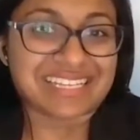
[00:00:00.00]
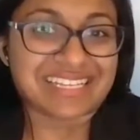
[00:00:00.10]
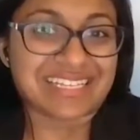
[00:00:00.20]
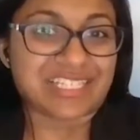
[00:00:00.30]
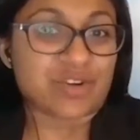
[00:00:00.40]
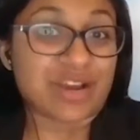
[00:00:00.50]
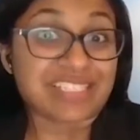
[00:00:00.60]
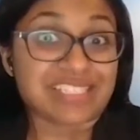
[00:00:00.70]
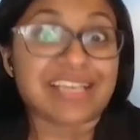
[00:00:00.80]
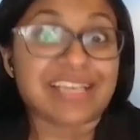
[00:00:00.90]

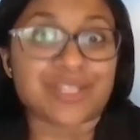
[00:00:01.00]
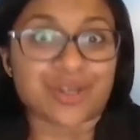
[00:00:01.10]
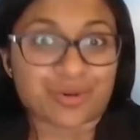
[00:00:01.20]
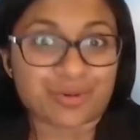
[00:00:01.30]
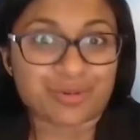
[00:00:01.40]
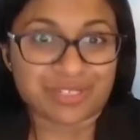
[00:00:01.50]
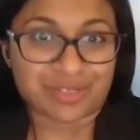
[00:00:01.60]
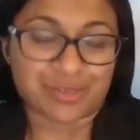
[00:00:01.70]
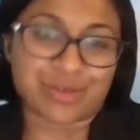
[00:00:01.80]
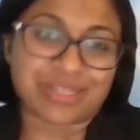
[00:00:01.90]
psoriasis likes to go to
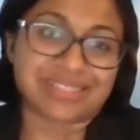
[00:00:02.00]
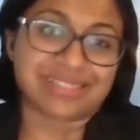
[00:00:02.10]
those creases.